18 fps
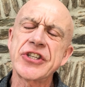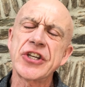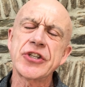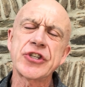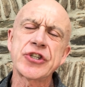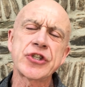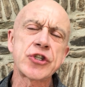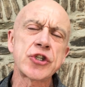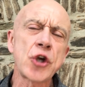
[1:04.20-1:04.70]

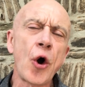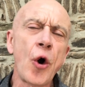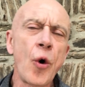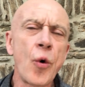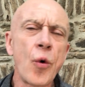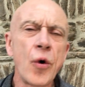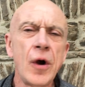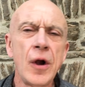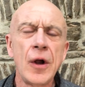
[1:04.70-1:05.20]
just
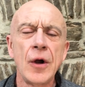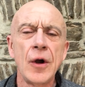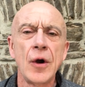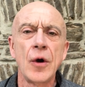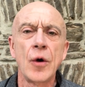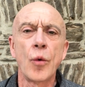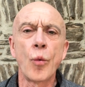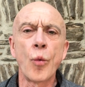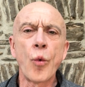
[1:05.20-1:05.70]
so
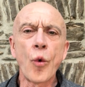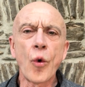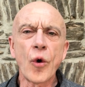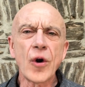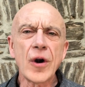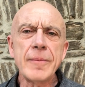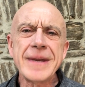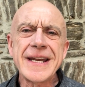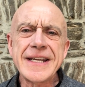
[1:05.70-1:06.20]

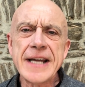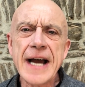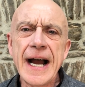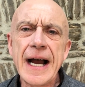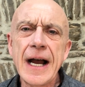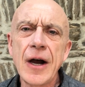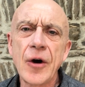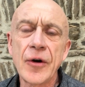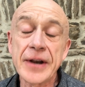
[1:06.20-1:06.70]
wore me
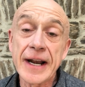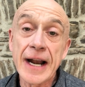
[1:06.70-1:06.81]
down.